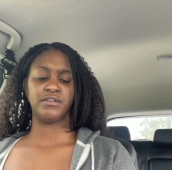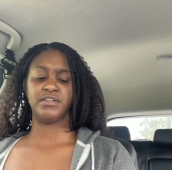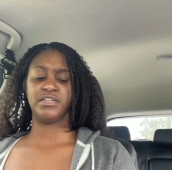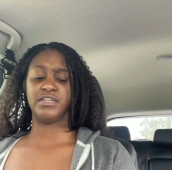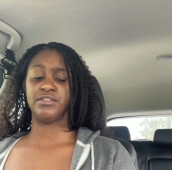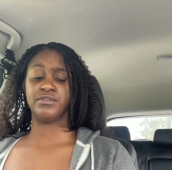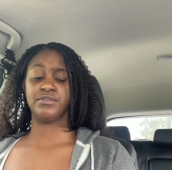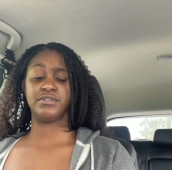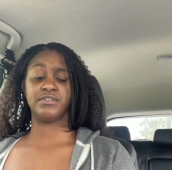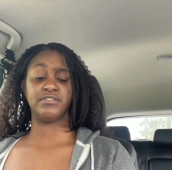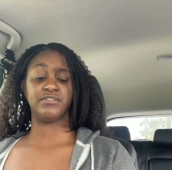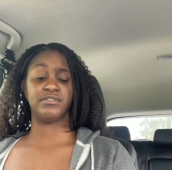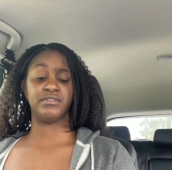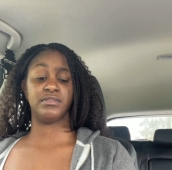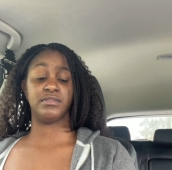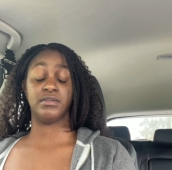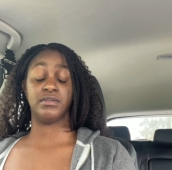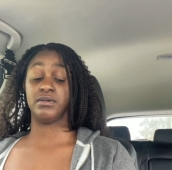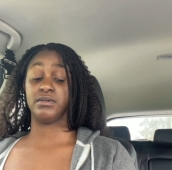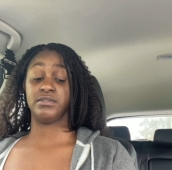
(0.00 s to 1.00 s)
either the,
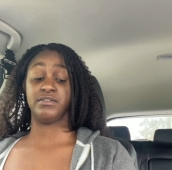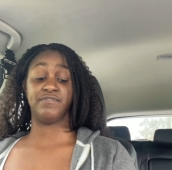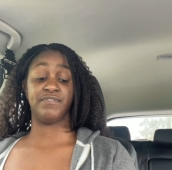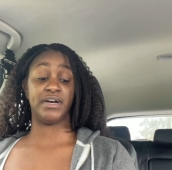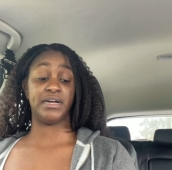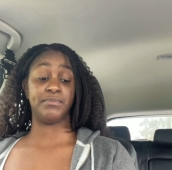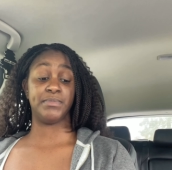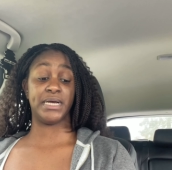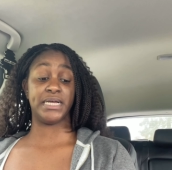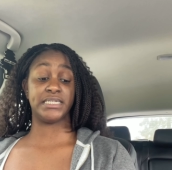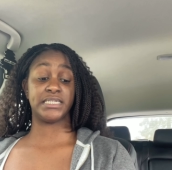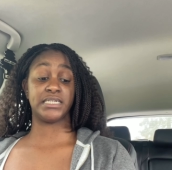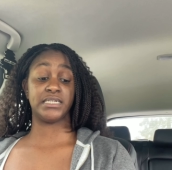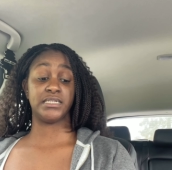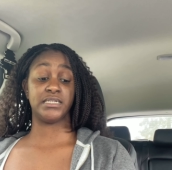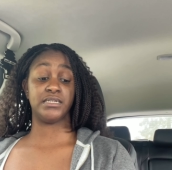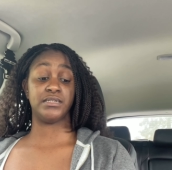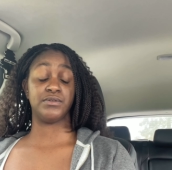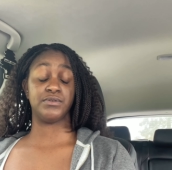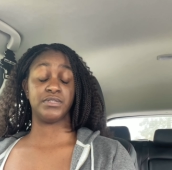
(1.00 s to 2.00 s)
the divine
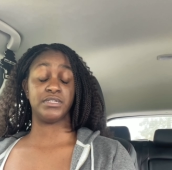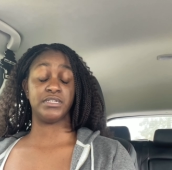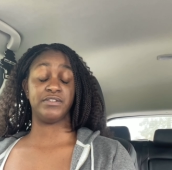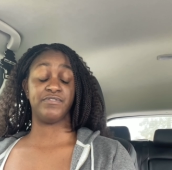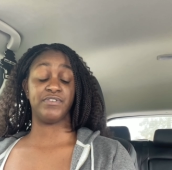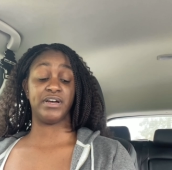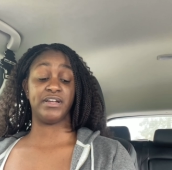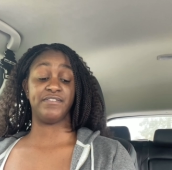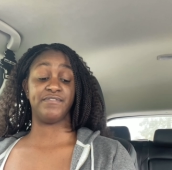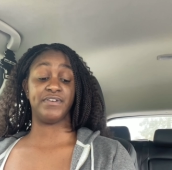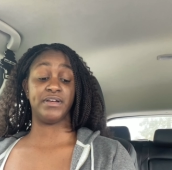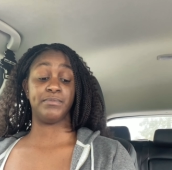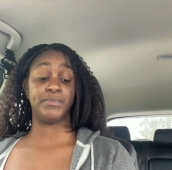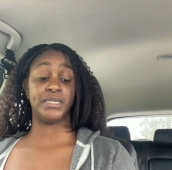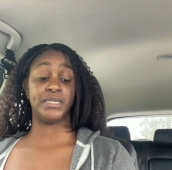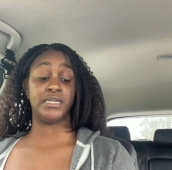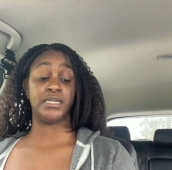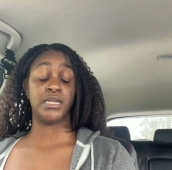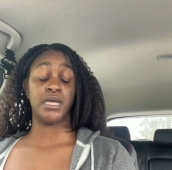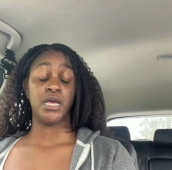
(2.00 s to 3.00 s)
masculine or the divine
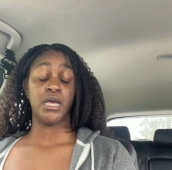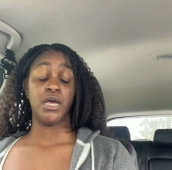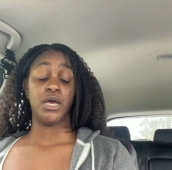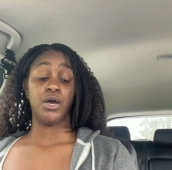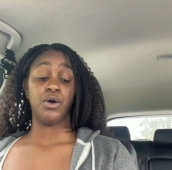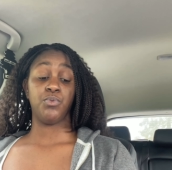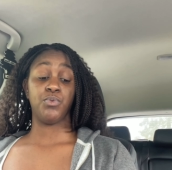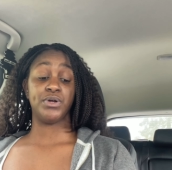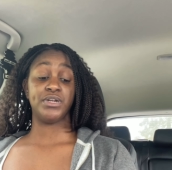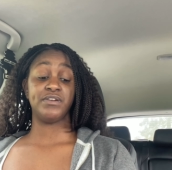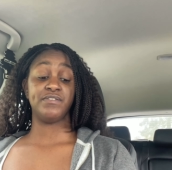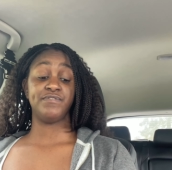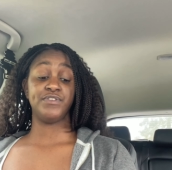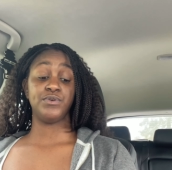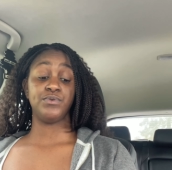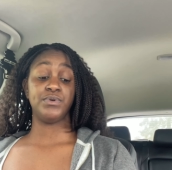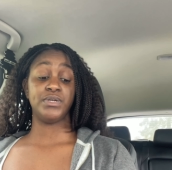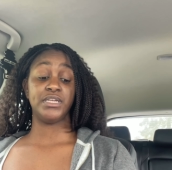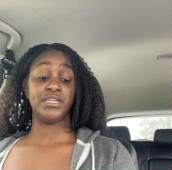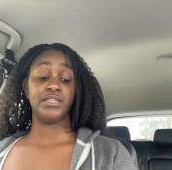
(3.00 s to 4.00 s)
feminine, one of
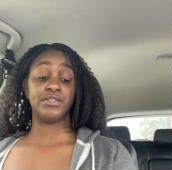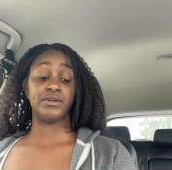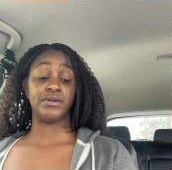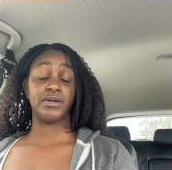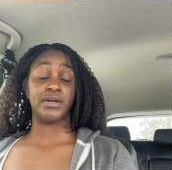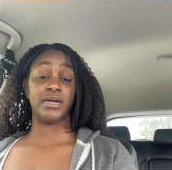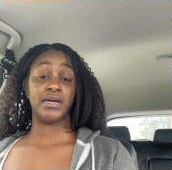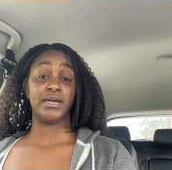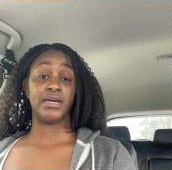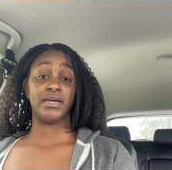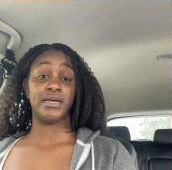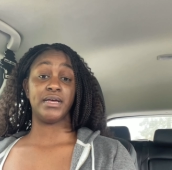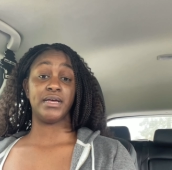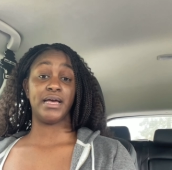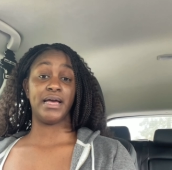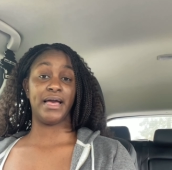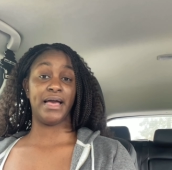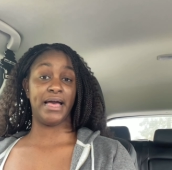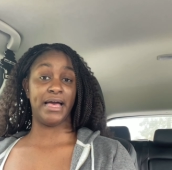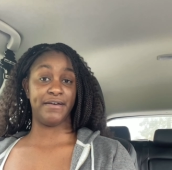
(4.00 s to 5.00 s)
you either
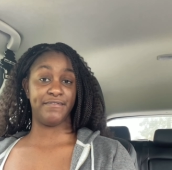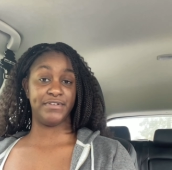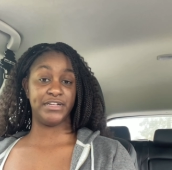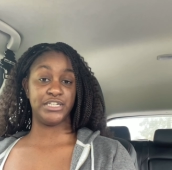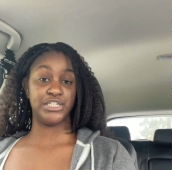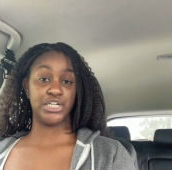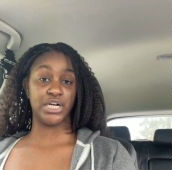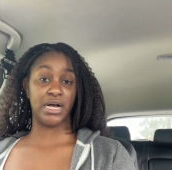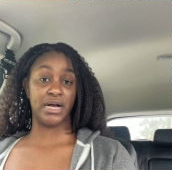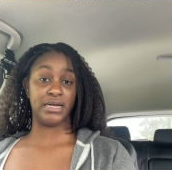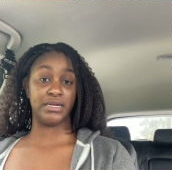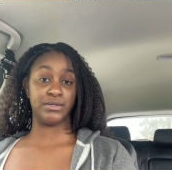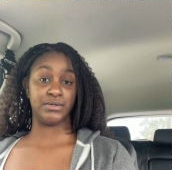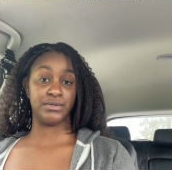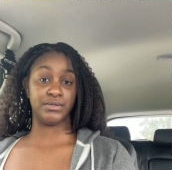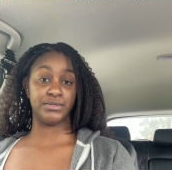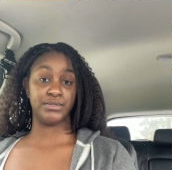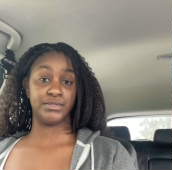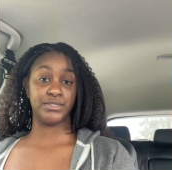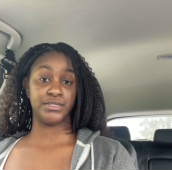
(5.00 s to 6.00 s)
have a
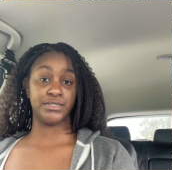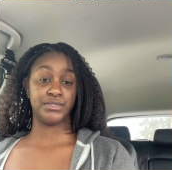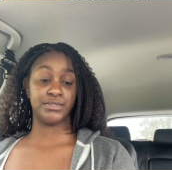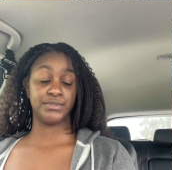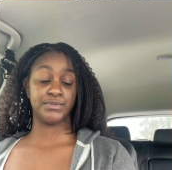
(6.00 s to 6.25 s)
child